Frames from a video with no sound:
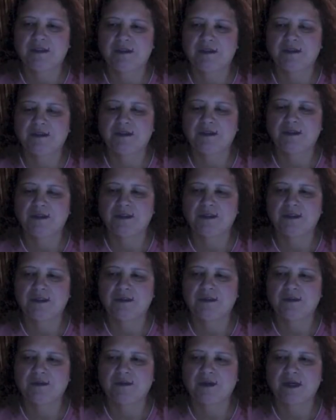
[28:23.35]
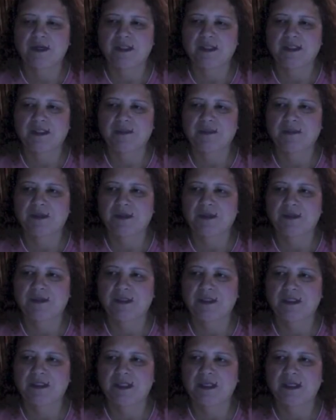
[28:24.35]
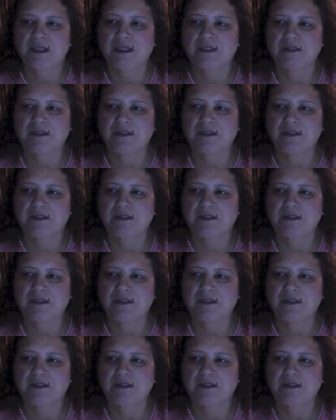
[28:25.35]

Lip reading: golden, white, sparkly light